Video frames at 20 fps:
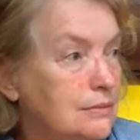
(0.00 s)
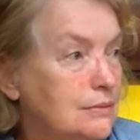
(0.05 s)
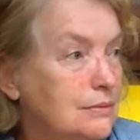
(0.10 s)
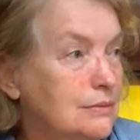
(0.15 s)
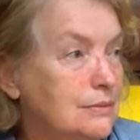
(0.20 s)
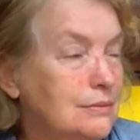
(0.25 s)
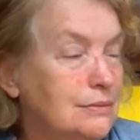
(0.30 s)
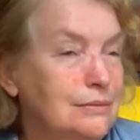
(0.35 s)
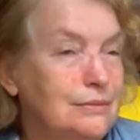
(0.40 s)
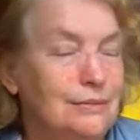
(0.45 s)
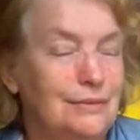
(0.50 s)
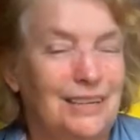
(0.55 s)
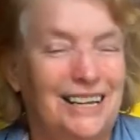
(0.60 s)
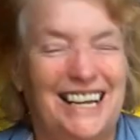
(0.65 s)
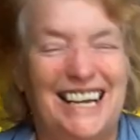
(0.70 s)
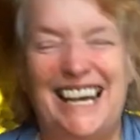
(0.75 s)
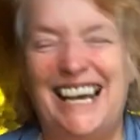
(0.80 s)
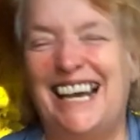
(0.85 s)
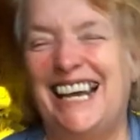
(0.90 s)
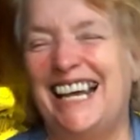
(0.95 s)

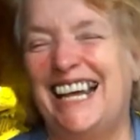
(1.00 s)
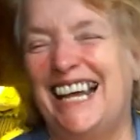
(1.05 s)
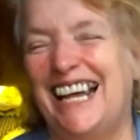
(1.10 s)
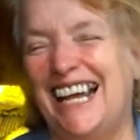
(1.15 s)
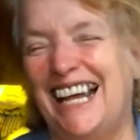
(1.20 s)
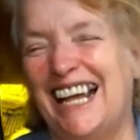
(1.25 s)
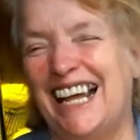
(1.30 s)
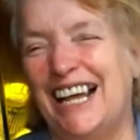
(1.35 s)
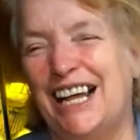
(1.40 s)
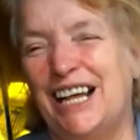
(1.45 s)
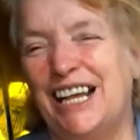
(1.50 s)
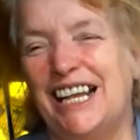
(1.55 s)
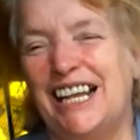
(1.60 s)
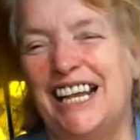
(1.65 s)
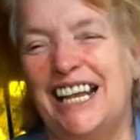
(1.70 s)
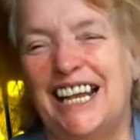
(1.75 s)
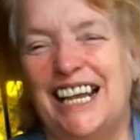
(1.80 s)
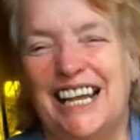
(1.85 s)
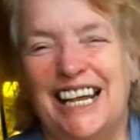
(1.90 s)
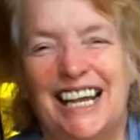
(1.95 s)

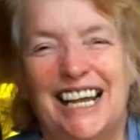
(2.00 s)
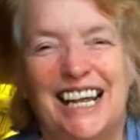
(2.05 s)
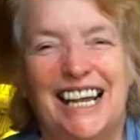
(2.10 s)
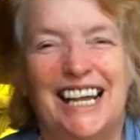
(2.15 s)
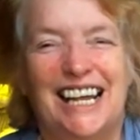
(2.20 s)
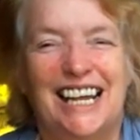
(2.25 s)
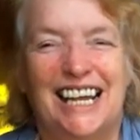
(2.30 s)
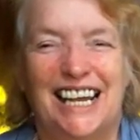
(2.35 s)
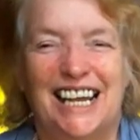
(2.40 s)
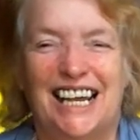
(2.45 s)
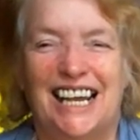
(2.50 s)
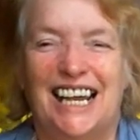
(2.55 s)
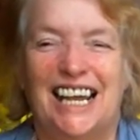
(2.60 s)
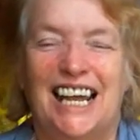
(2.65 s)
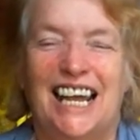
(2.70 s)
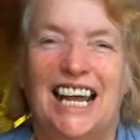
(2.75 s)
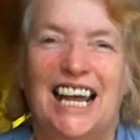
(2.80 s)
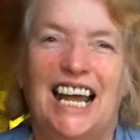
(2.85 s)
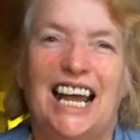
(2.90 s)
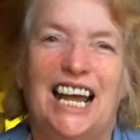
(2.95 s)

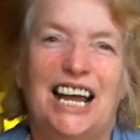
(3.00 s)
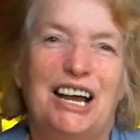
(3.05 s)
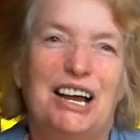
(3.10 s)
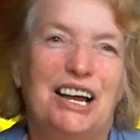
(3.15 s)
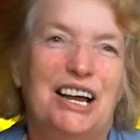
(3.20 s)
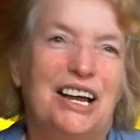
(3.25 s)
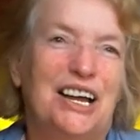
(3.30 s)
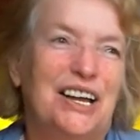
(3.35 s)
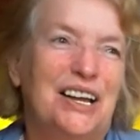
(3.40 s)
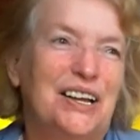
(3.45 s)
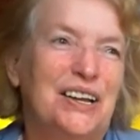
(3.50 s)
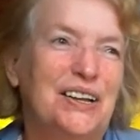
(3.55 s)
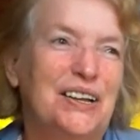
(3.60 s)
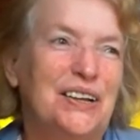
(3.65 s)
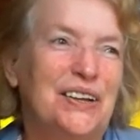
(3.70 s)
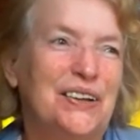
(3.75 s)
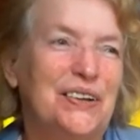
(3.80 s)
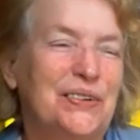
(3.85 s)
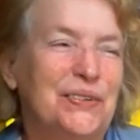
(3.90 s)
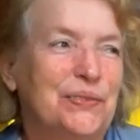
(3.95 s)

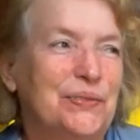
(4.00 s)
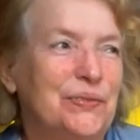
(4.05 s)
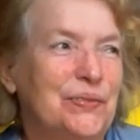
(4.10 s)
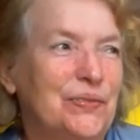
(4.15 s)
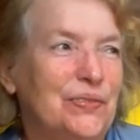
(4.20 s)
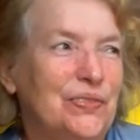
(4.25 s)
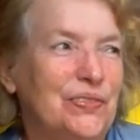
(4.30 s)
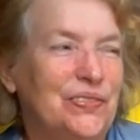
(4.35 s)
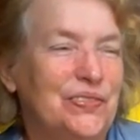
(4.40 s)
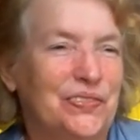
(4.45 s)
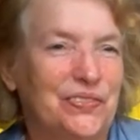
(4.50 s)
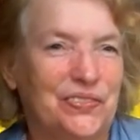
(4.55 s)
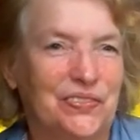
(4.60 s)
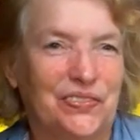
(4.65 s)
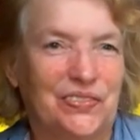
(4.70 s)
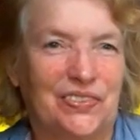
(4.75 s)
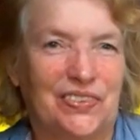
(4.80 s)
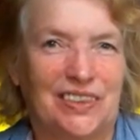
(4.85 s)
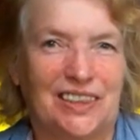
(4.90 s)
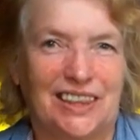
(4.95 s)

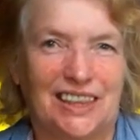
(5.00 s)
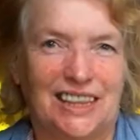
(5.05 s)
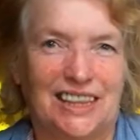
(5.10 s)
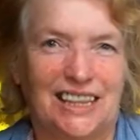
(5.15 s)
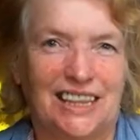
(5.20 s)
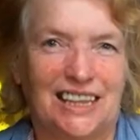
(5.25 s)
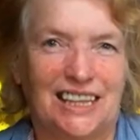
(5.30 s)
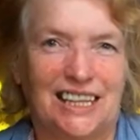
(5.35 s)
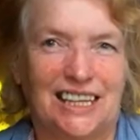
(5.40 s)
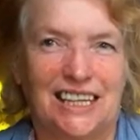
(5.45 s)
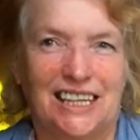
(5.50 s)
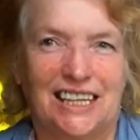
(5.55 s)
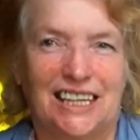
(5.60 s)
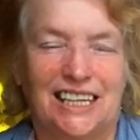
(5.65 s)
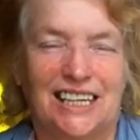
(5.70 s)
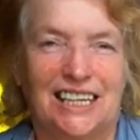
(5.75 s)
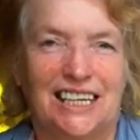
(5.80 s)
No words are spoken by the person on screen.